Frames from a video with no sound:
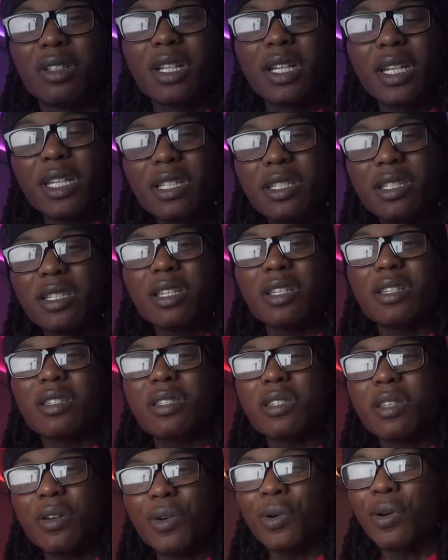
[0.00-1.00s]
This shit is
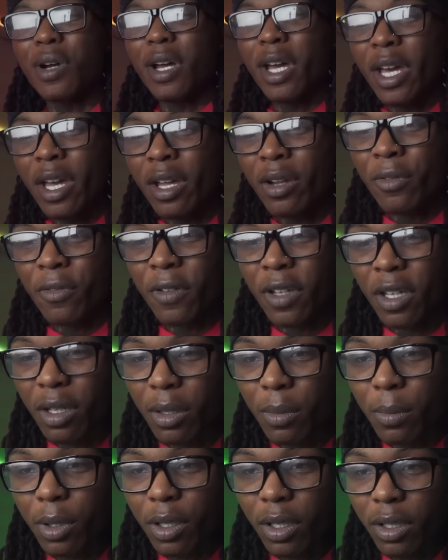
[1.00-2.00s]
so
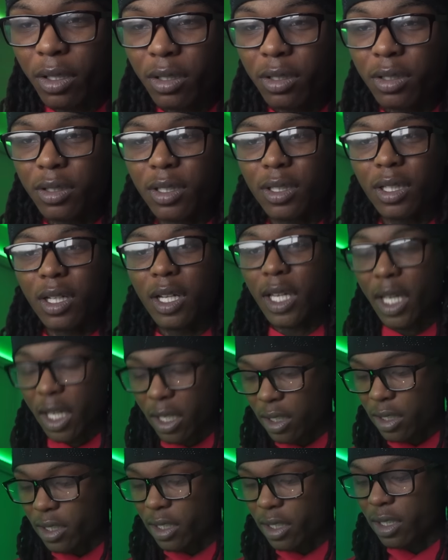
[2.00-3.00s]
aggravating, bro. I
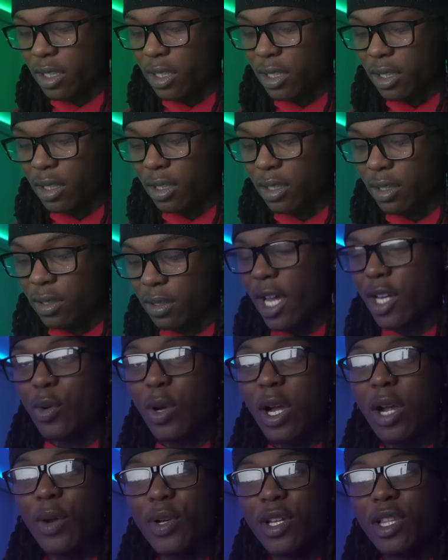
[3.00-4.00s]
hate that shit. Like, do
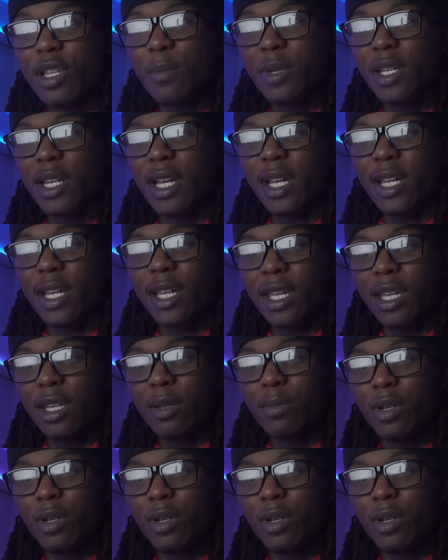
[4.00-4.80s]
I really be that geek,